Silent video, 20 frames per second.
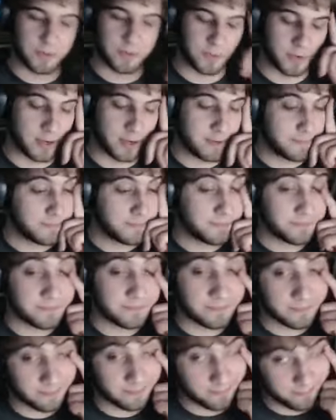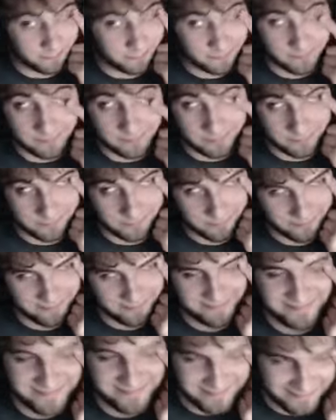sit down at a desk and you just
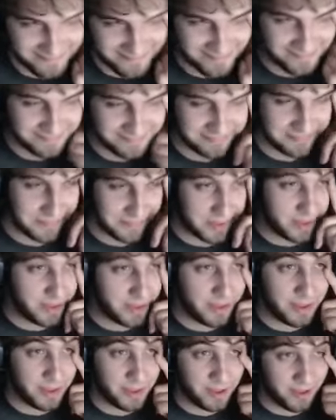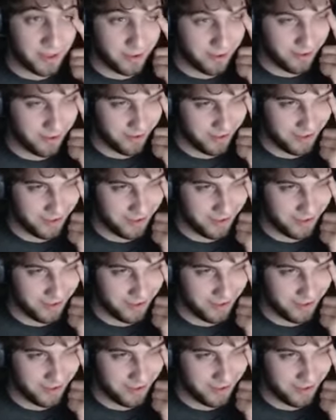kind of take down your pants a little bit,